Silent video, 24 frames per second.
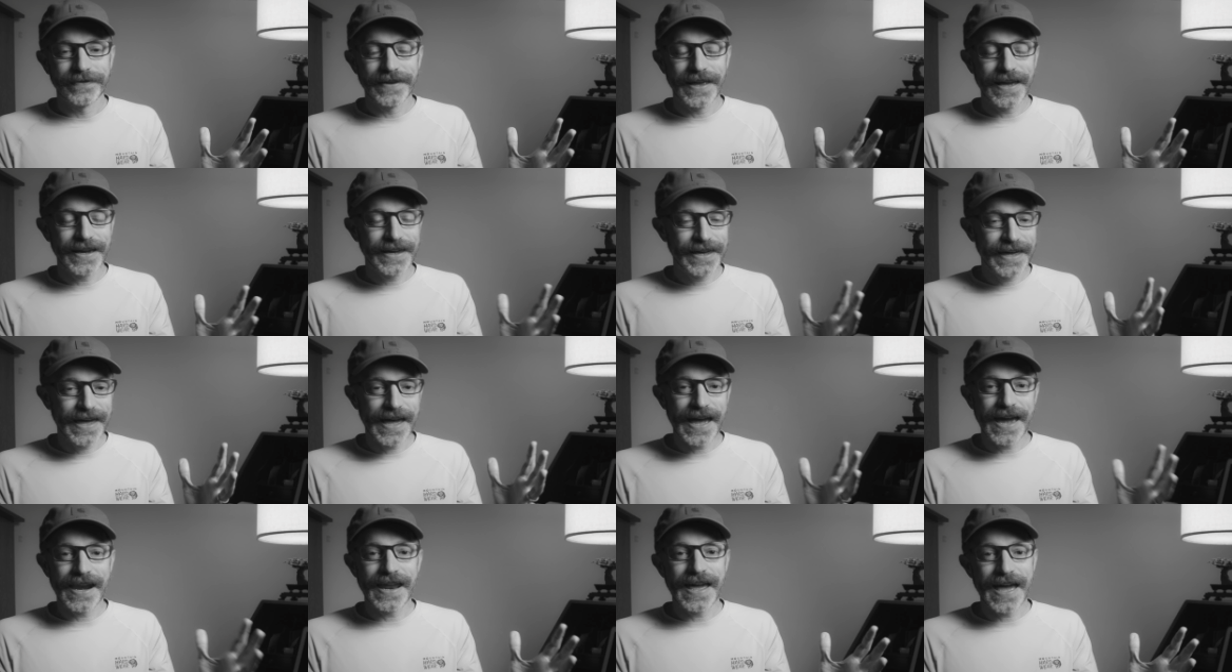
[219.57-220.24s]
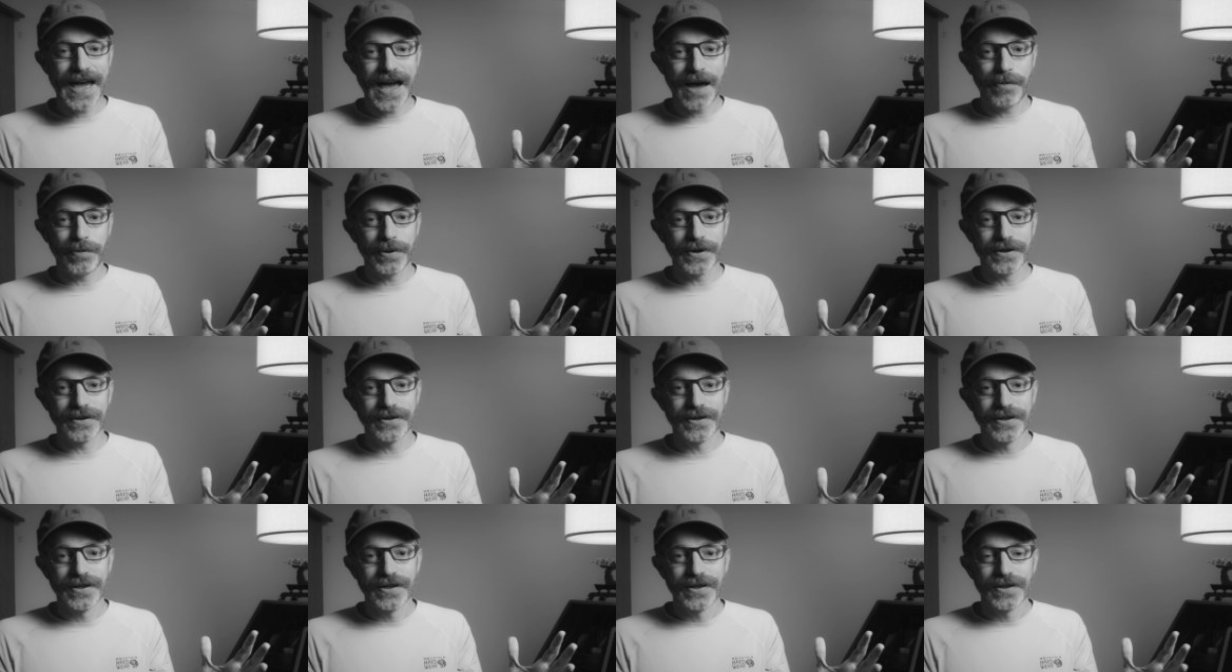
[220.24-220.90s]
It can
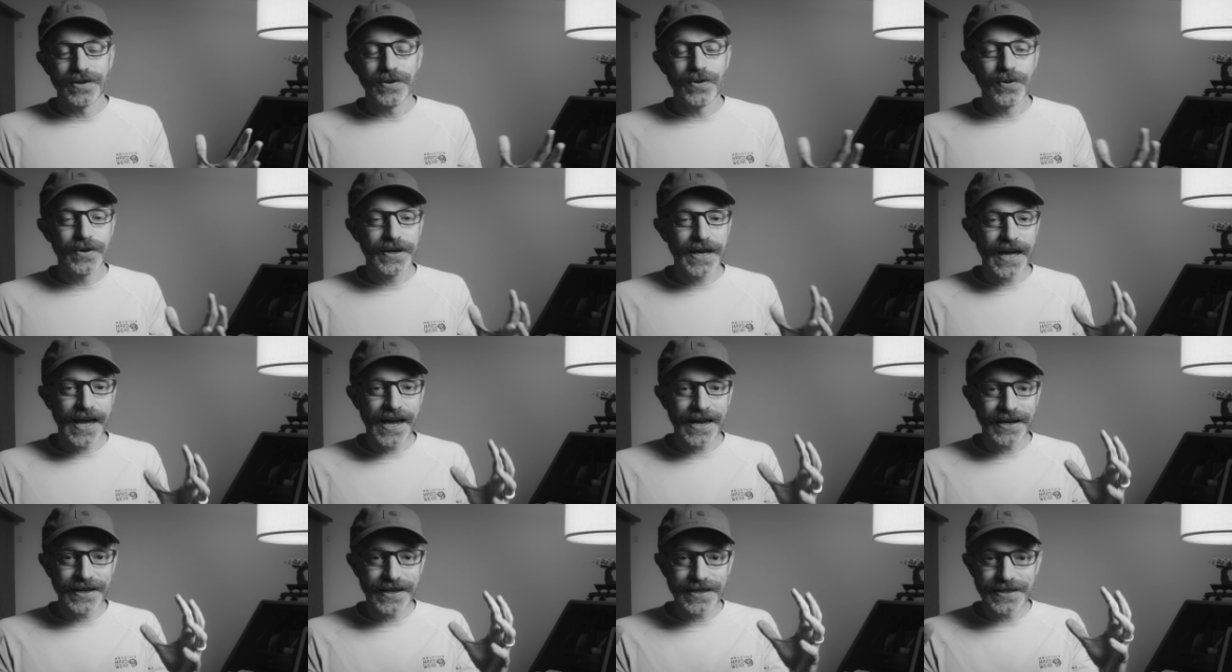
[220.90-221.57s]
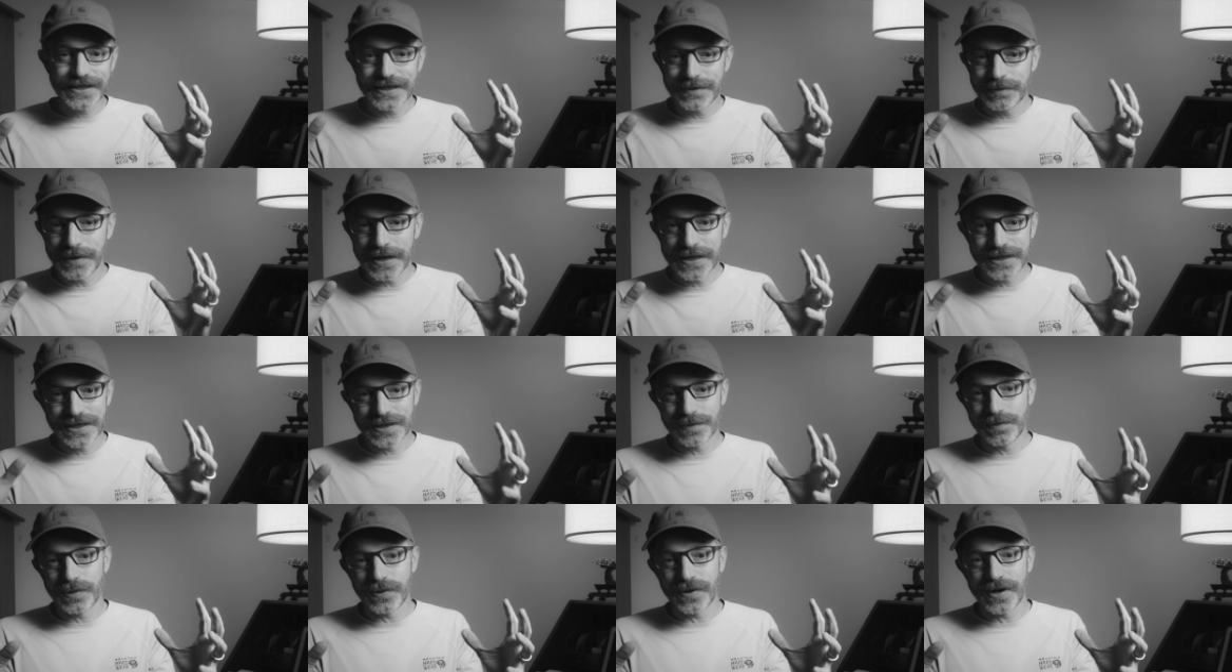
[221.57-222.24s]
happen. You can get some
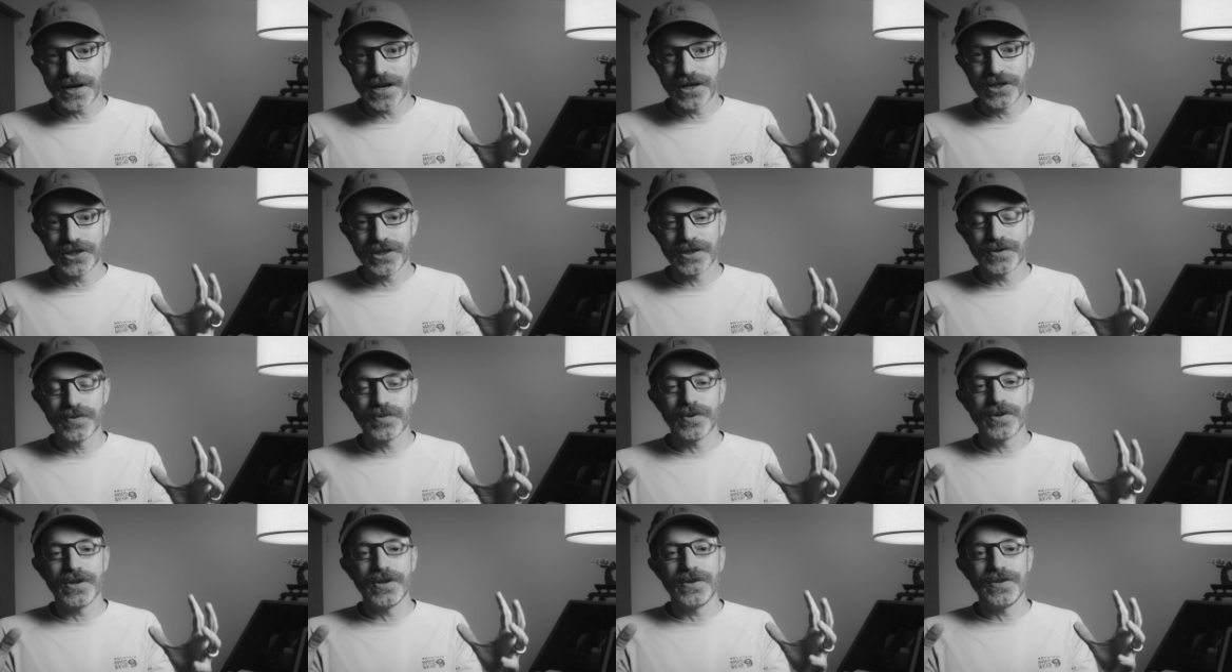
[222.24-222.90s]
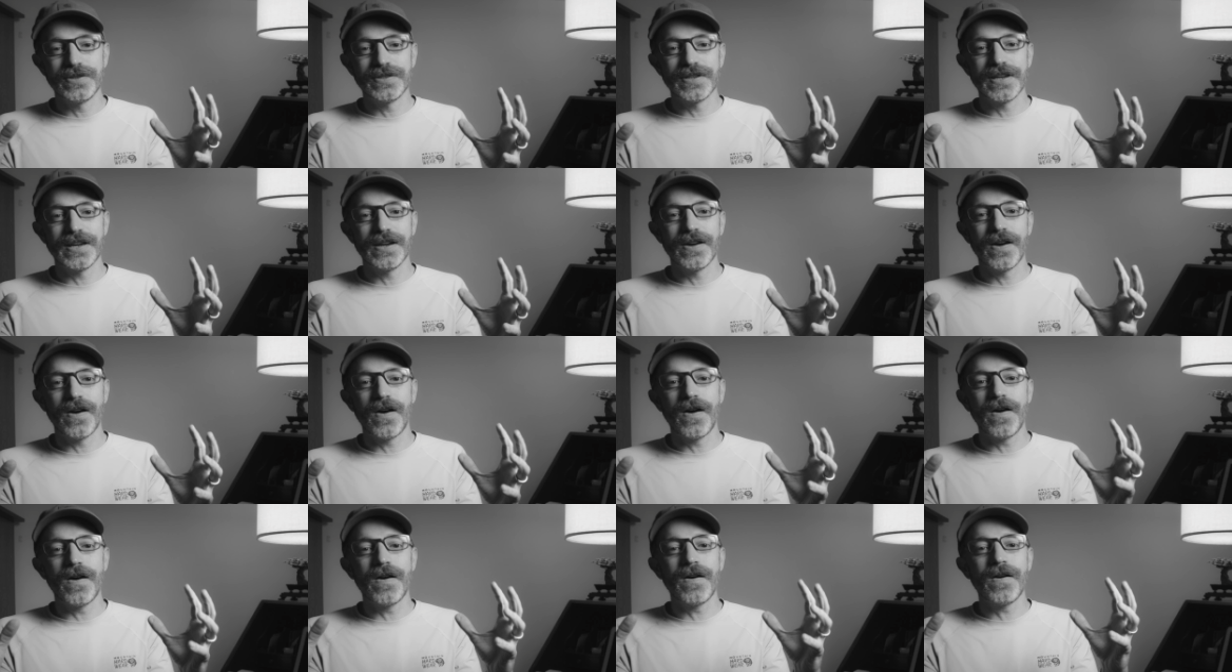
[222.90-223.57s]
inspiration where you say,
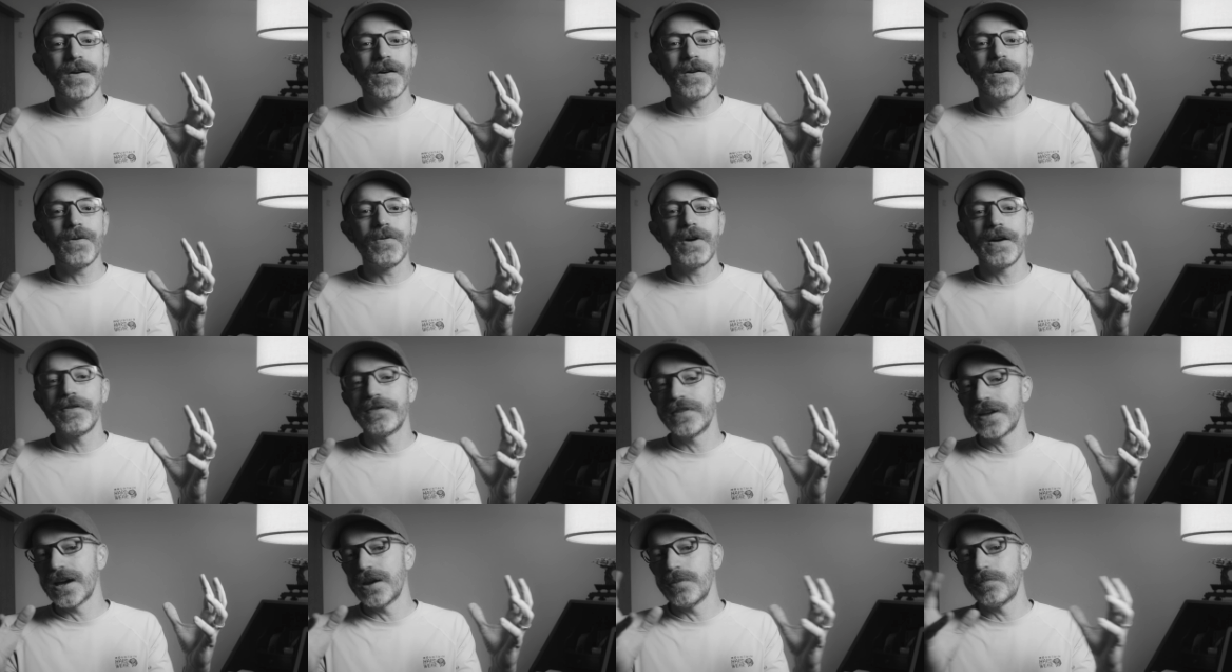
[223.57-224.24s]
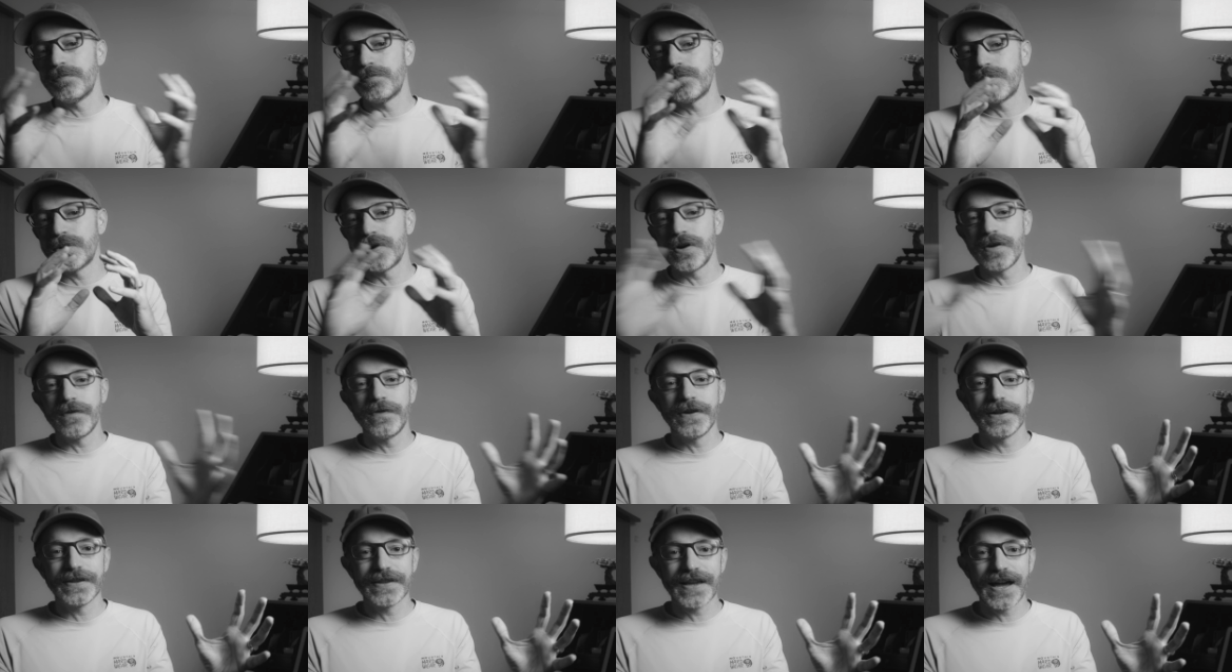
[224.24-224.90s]
oh, I've got a
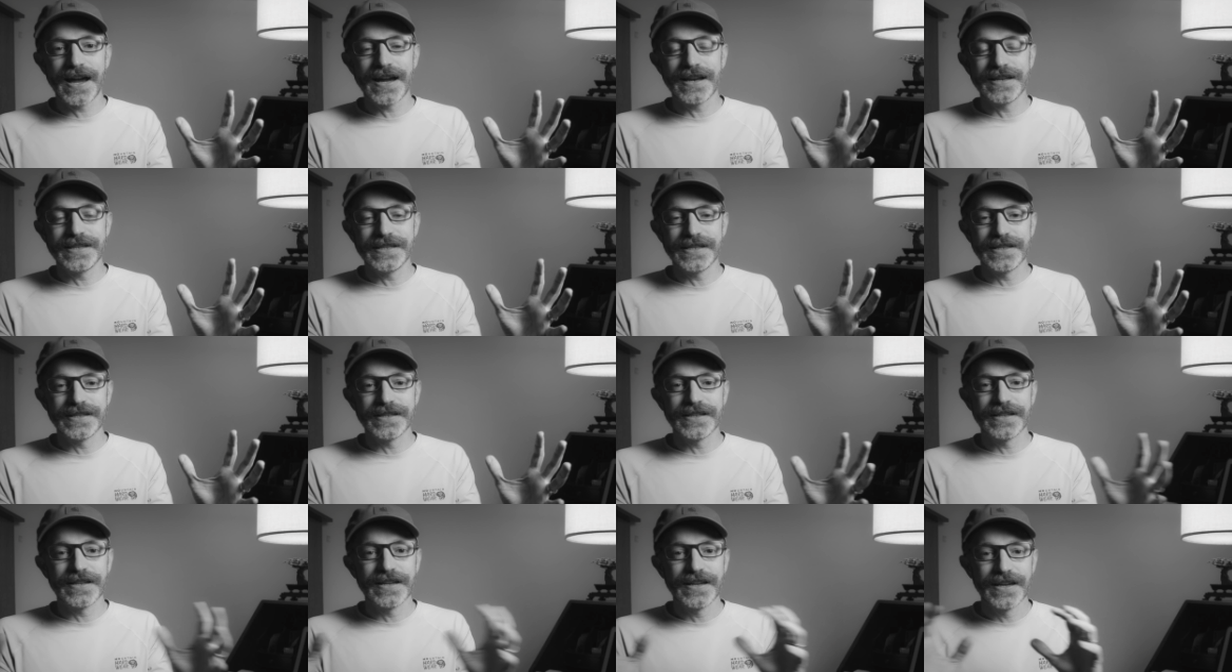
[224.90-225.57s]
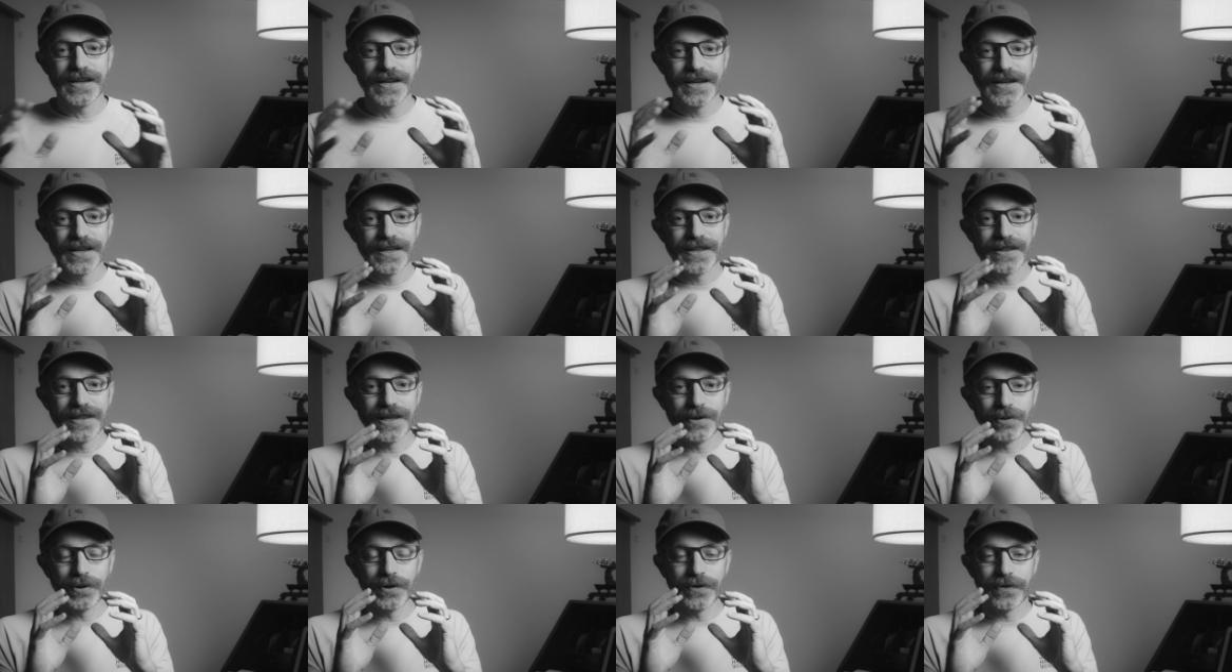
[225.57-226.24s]
perfect idea
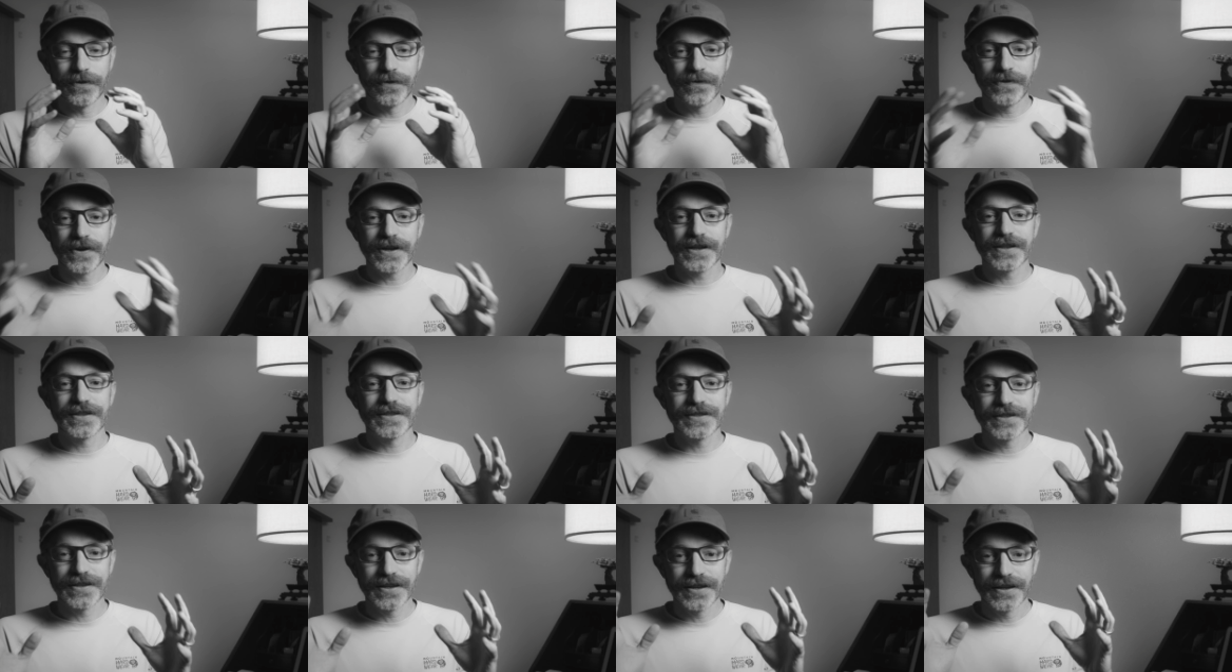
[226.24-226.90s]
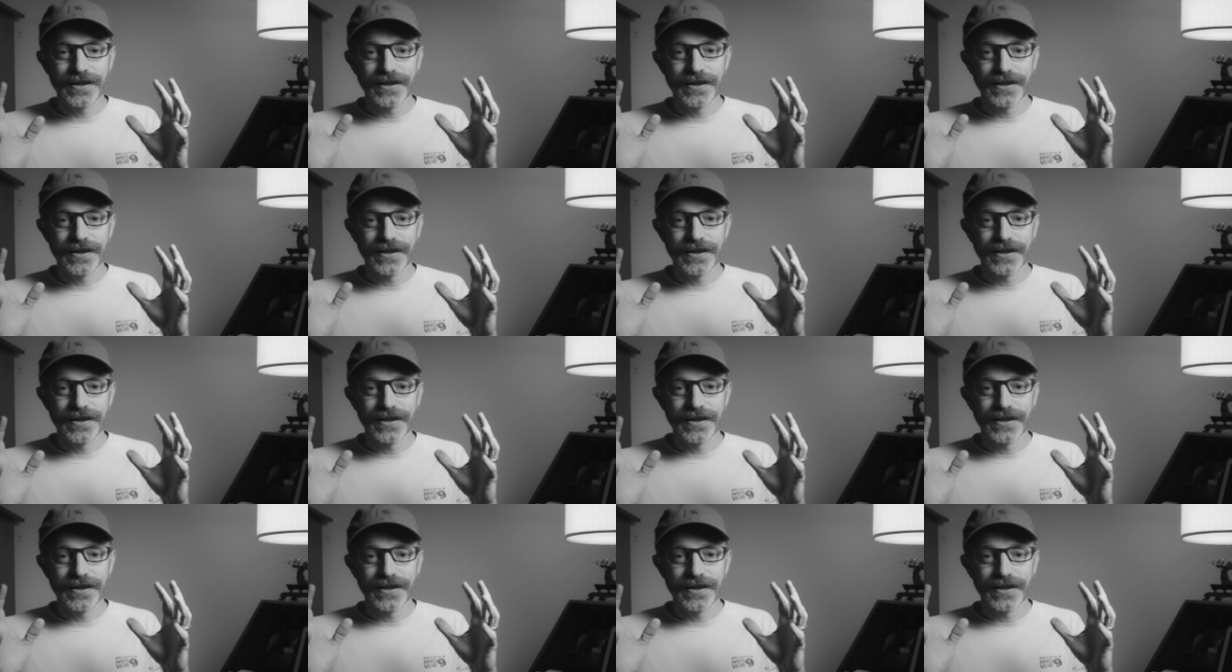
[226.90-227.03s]
that will fix